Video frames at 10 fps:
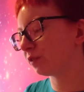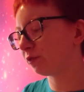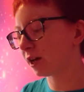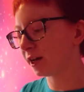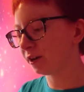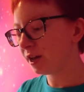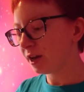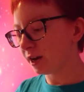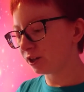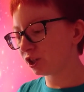a flyer,
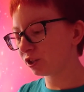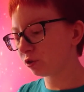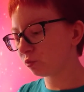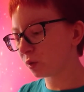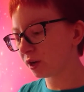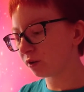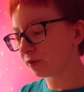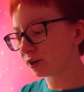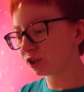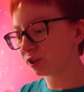and she's a good way of
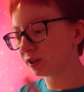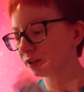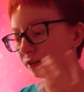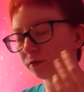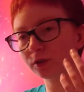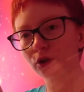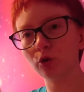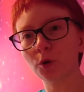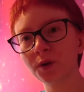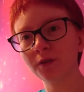actually, like,
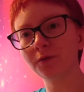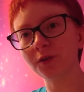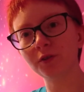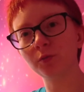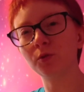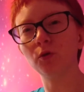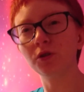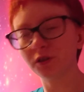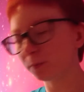storming her field with lots of